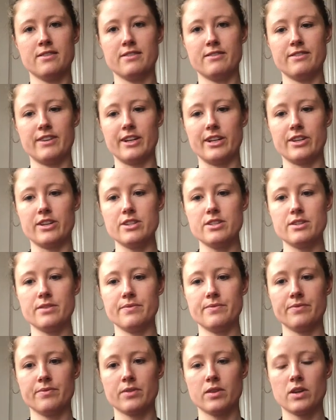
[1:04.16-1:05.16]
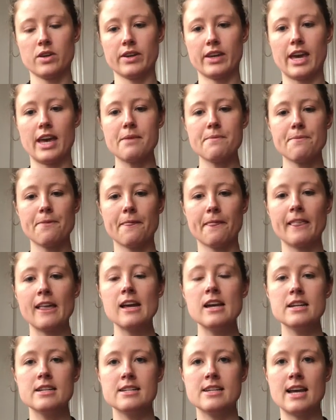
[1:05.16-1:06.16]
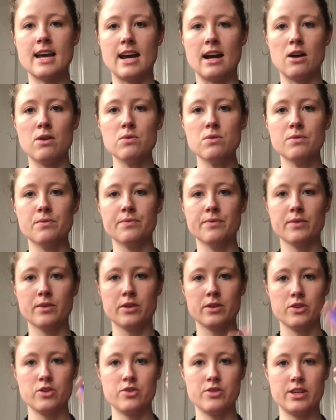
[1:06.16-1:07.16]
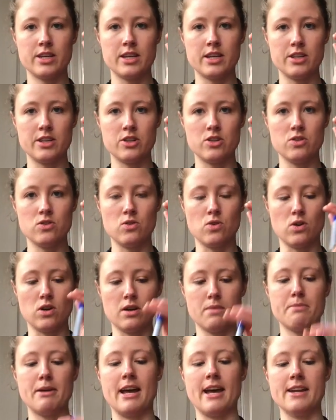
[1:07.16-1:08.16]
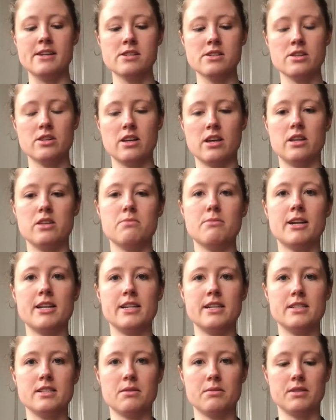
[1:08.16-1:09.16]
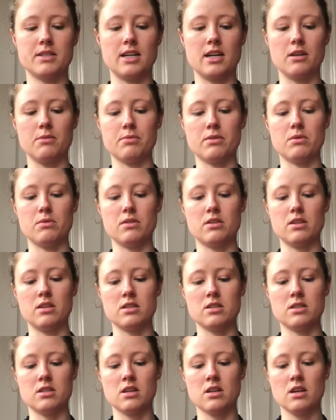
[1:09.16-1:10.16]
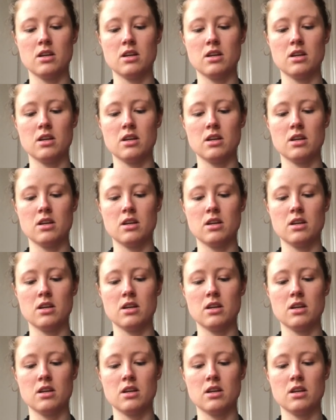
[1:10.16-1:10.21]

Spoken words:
Very good. Okay, now you need your pen and you might need someone to help you with this.